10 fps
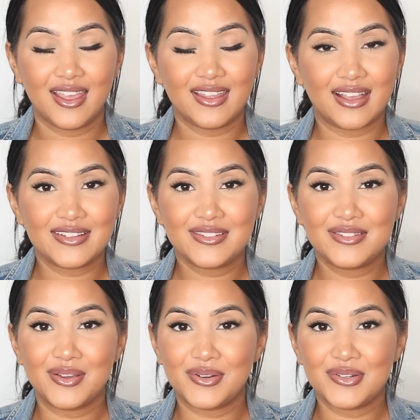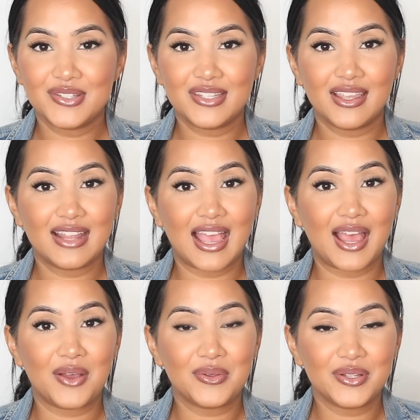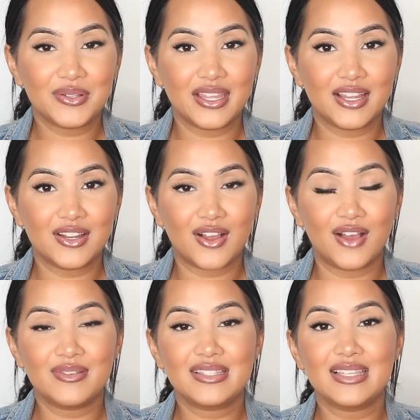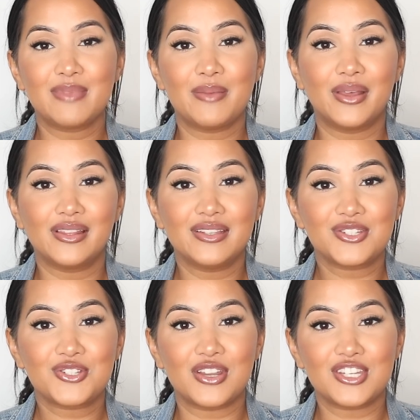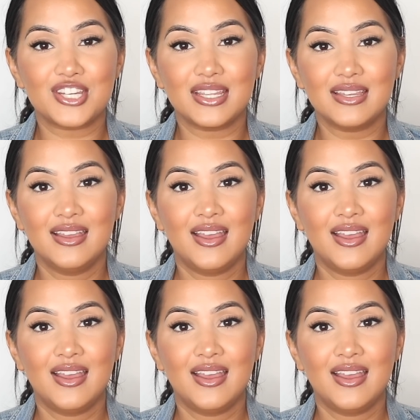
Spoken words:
And I just don't understand how they're there. Obviously my belly is stretching,